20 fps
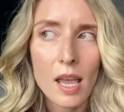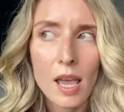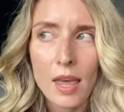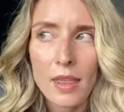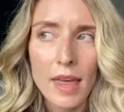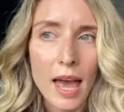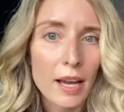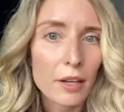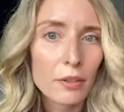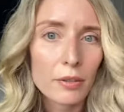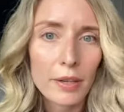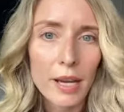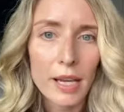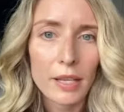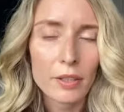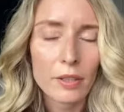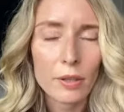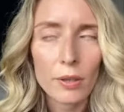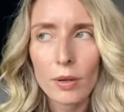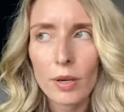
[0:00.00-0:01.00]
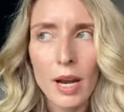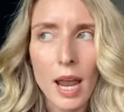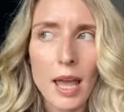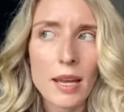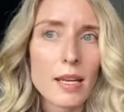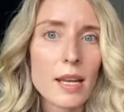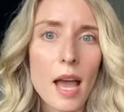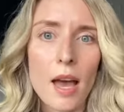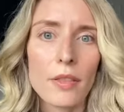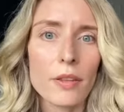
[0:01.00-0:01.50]
that creator or
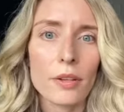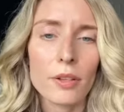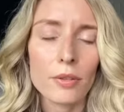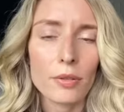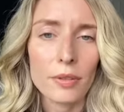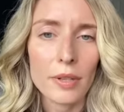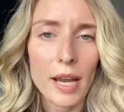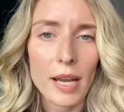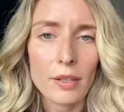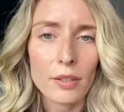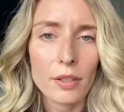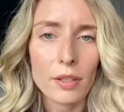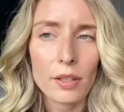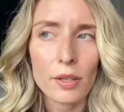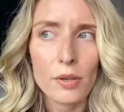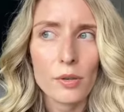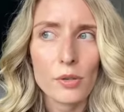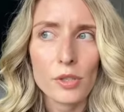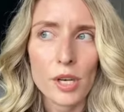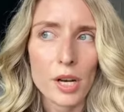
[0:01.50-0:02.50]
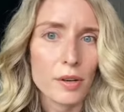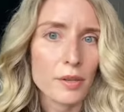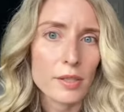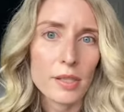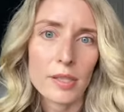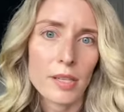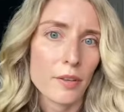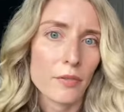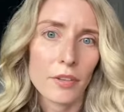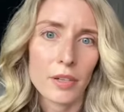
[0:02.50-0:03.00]
any other creator who shares a
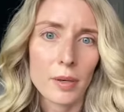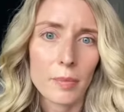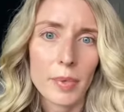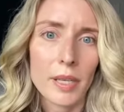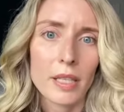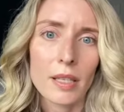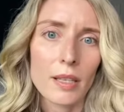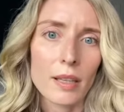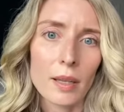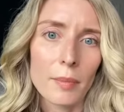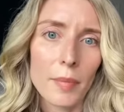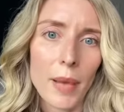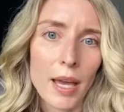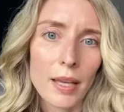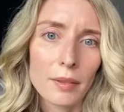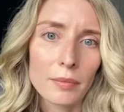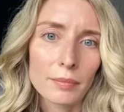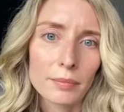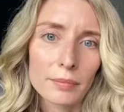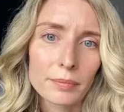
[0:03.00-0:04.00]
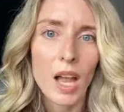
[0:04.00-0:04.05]
different opinion than mine.